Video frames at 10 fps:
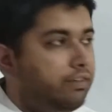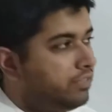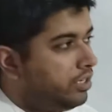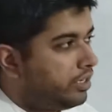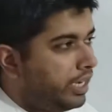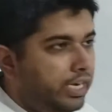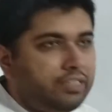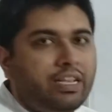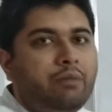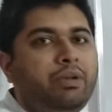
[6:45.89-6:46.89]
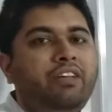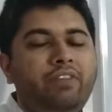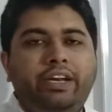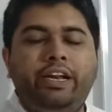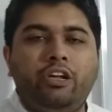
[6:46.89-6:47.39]
if the trade is
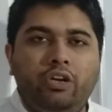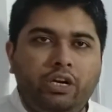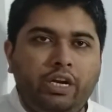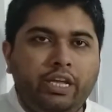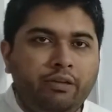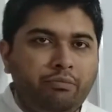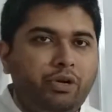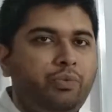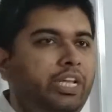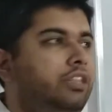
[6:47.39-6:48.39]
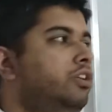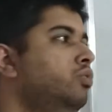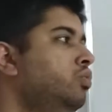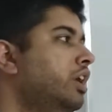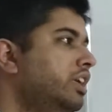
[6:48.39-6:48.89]
happening very regularly between the
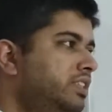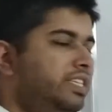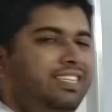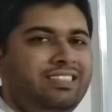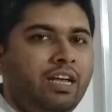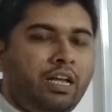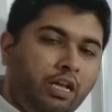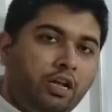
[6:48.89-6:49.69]
two currencies